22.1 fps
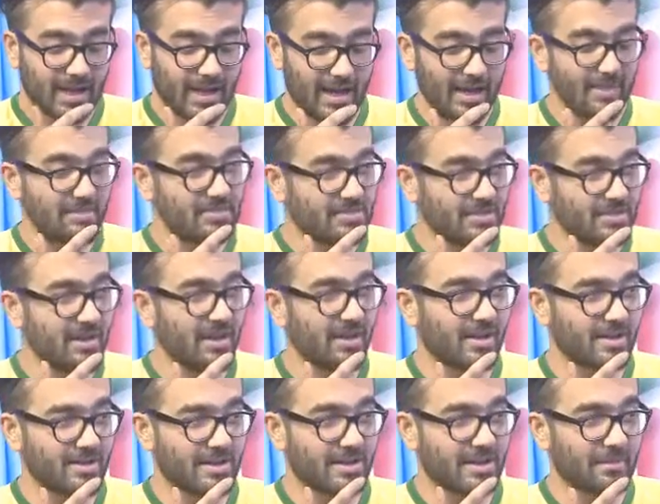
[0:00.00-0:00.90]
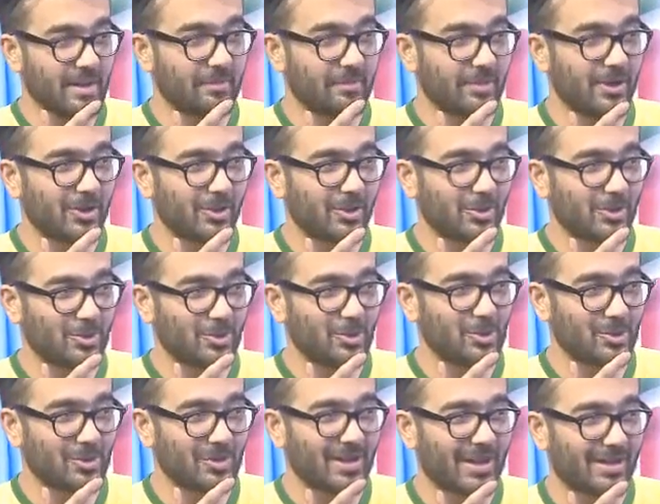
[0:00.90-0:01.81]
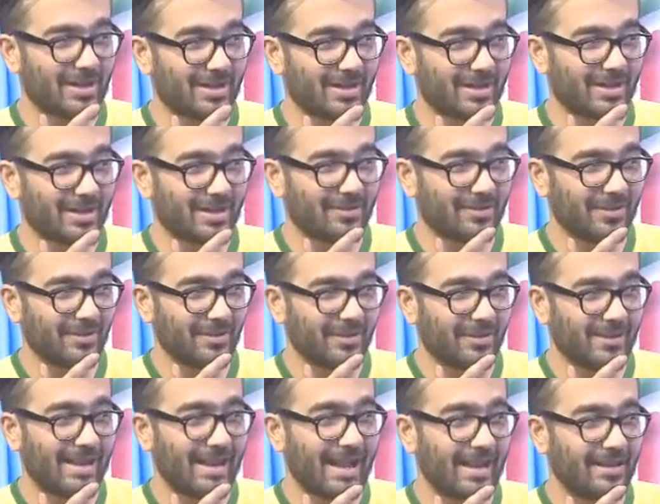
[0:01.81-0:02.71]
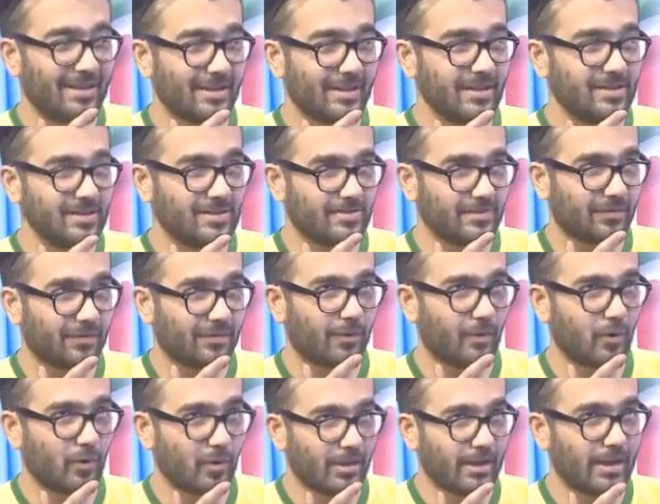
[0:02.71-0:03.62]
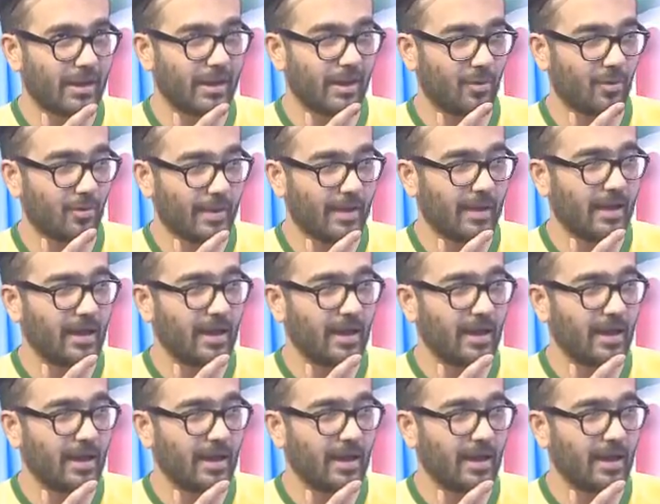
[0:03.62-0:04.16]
I'm still going to stick my money on 2-9 and give a Netherlands 4-0 win.